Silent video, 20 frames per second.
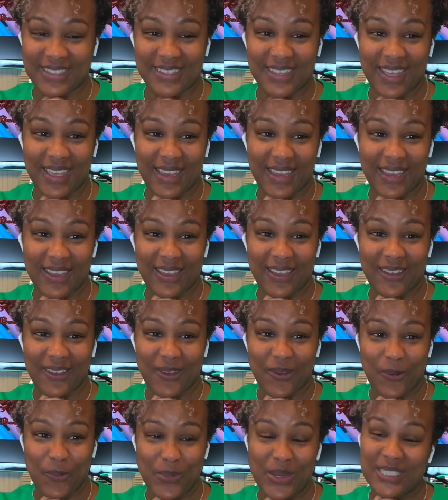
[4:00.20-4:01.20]
Like,
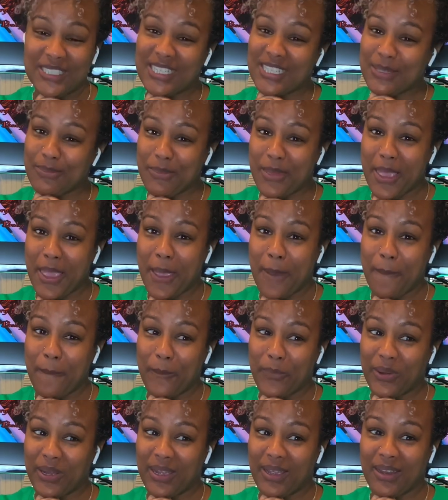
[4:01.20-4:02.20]
we just met,
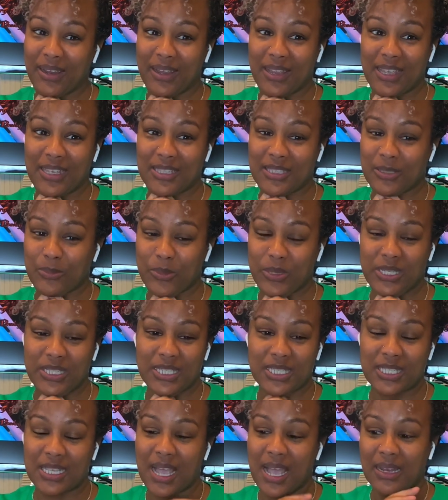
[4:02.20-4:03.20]
but it's we
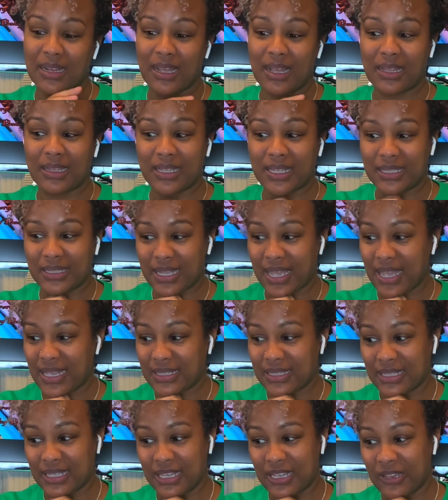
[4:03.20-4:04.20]
just kind of clicked
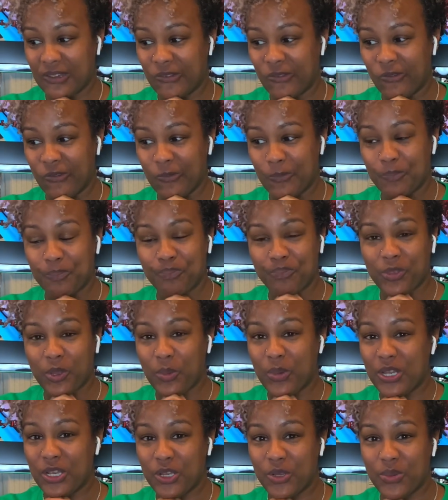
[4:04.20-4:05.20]
as if
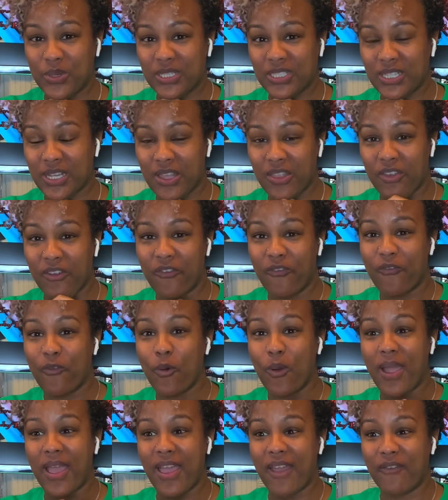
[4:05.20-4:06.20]
we knew each other
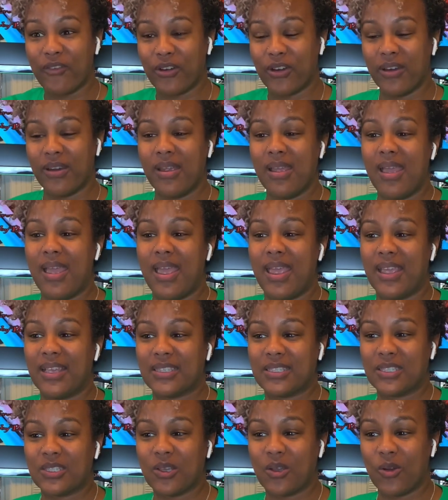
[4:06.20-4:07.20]
forever. And
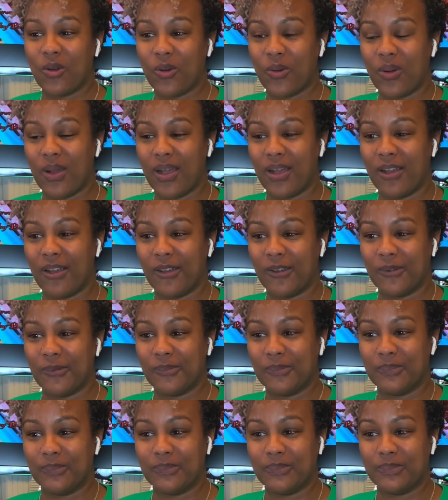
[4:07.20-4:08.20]
so,
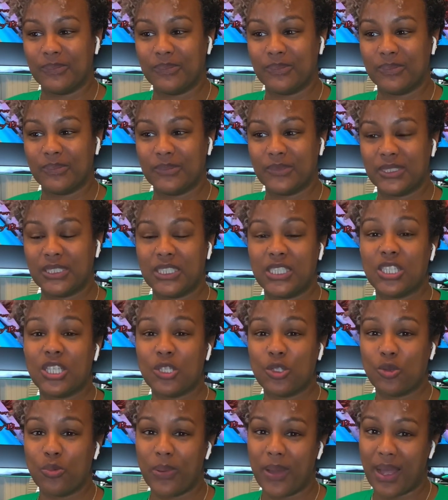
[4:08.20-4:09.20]
um, she's a
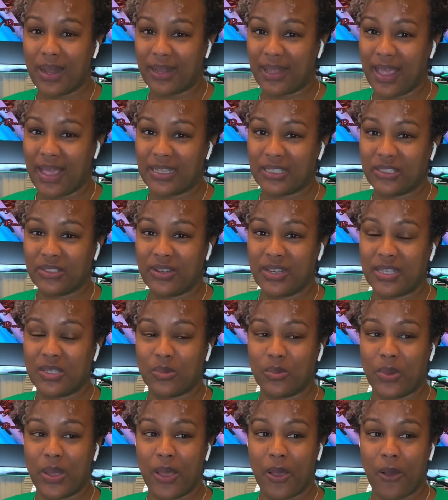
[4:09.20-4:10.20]
new podcaster as
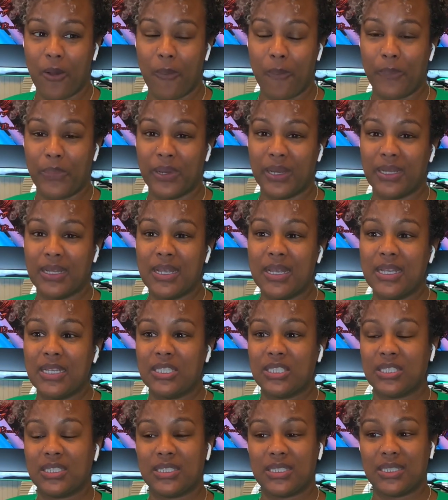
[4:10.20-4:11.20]
well, but
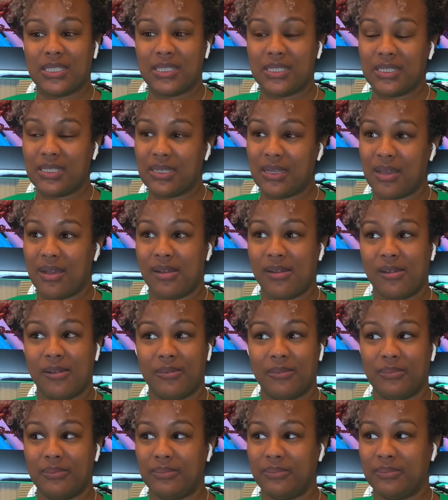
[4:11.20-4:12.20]
she um,